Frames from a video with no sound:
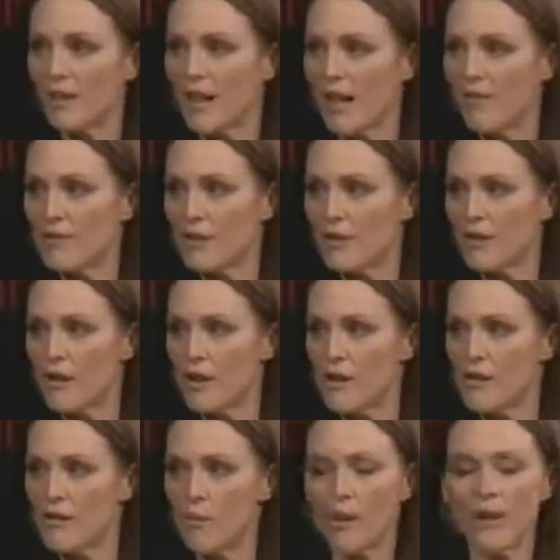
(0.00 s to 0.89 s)
have to
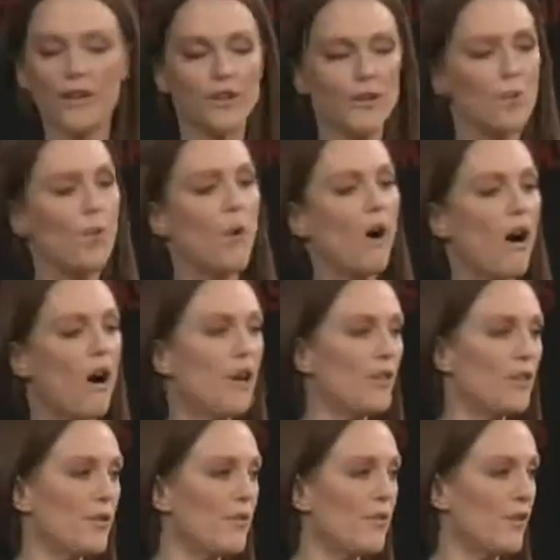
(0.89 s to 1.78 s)
know where you are
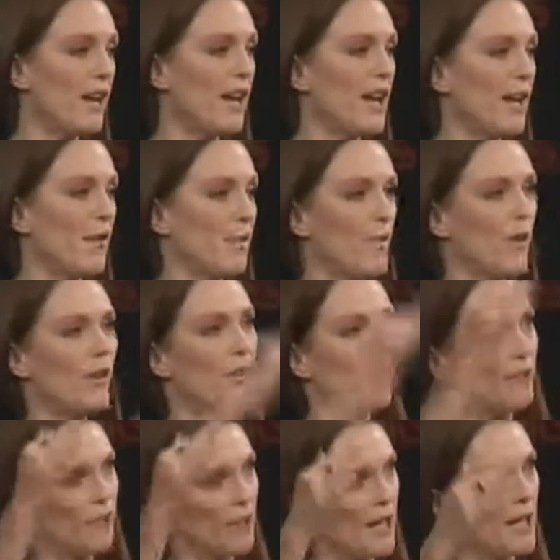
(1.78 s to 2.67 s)
in the frame, where
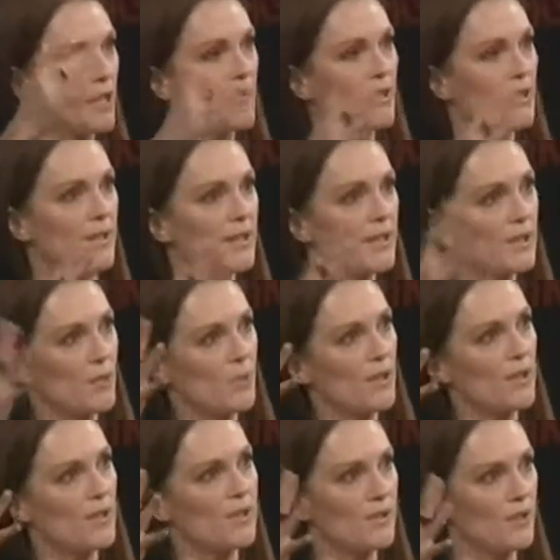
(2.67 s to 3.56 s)
the frame is,
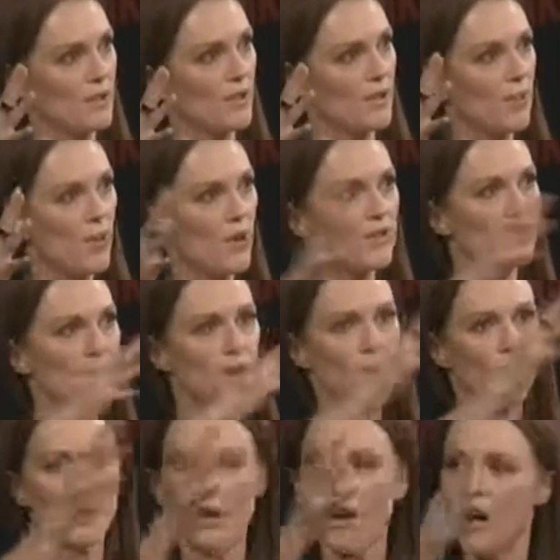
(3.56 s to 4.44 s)
what's
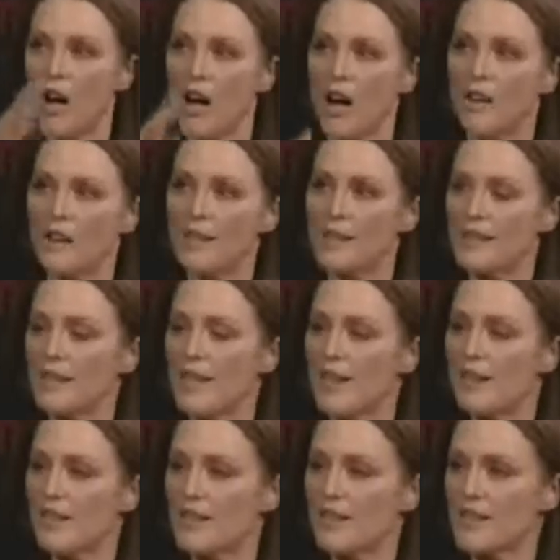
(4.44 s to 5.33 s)
going on. It's
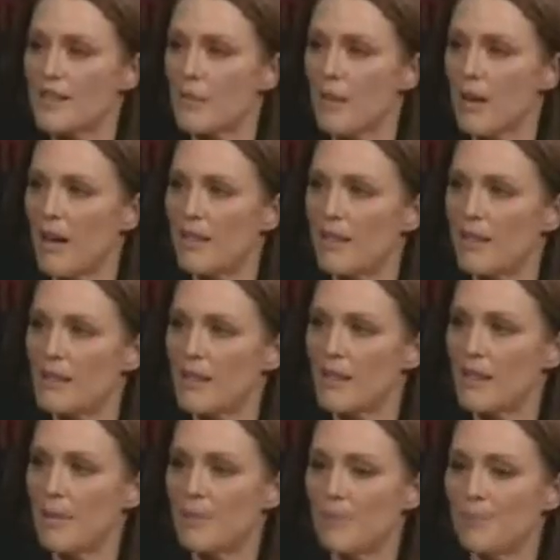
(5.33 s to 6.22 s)
not just about
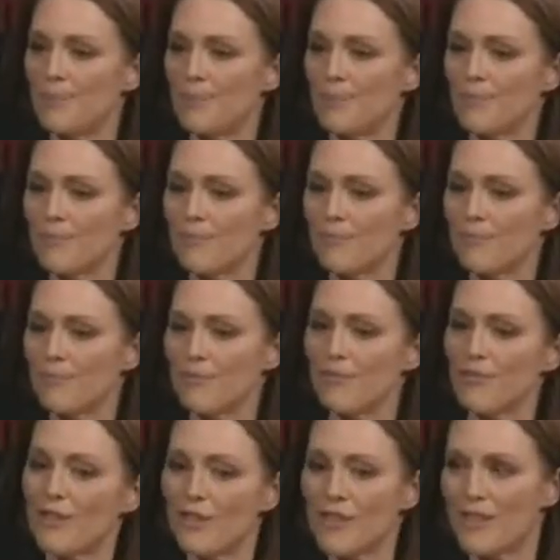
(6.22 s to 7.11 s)

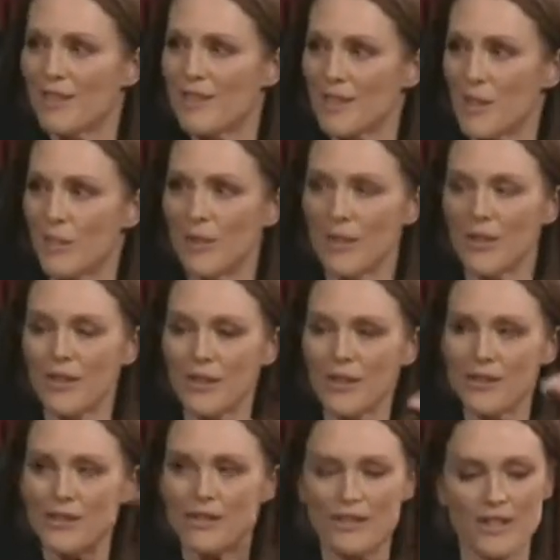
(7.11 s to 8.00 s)
feeling something.
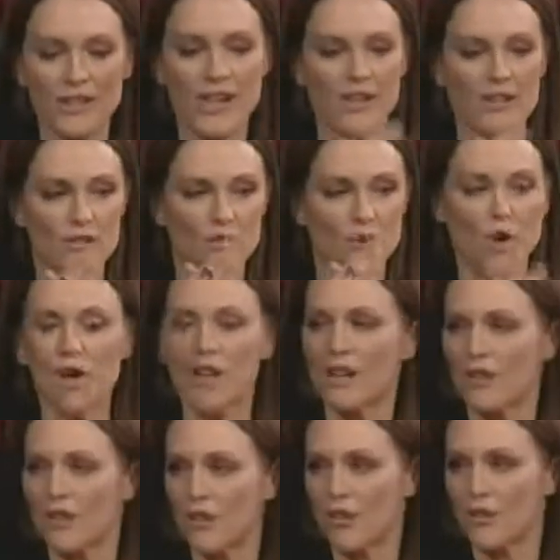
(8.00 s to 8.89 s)
There's an actual
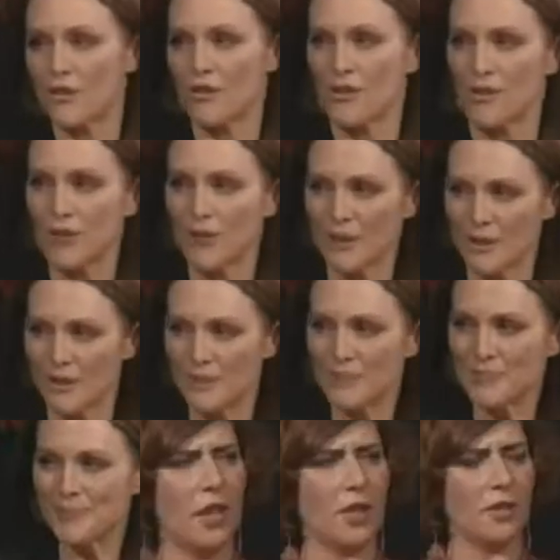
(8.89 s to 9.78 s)
architecture to it.
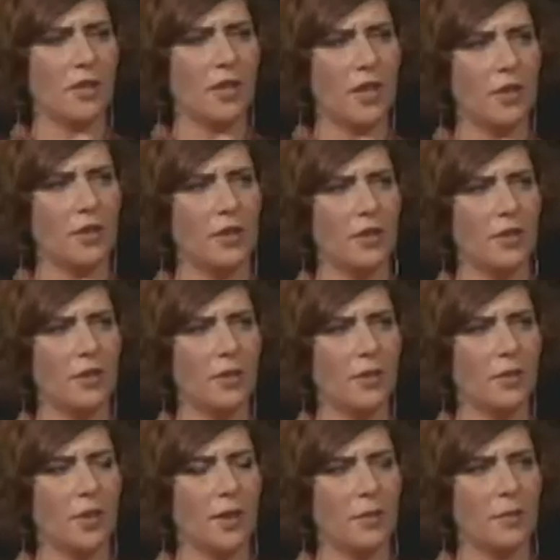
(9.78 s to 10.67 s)
Do you watch dailies?
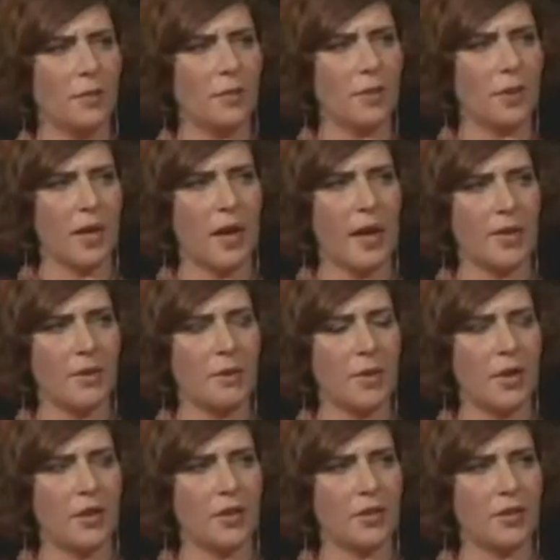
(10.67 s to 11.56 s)
Do you get behind the
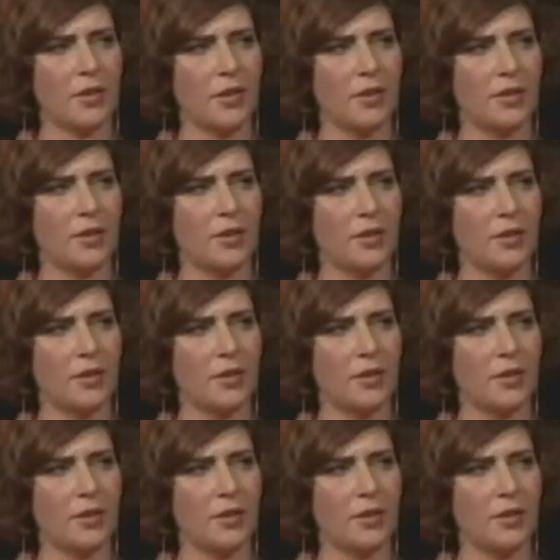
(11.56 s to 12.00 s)
monitors ever?